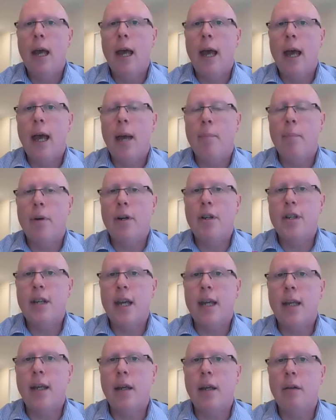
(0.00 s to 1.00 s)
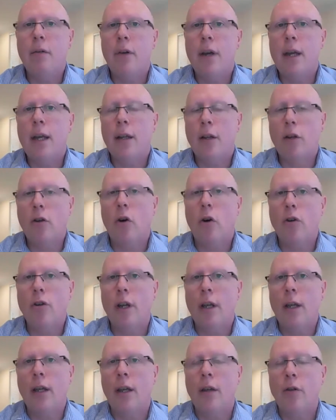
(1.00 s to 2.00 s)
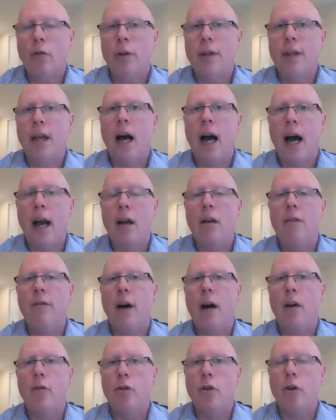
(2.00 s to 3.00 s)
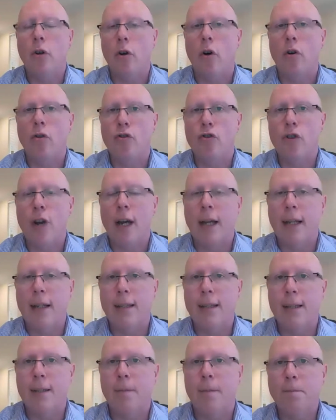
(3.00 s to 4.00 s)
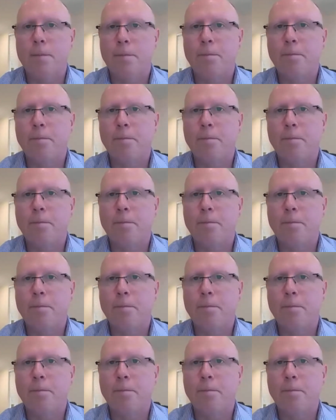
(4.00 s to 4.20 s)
particularly in the higher value contracts.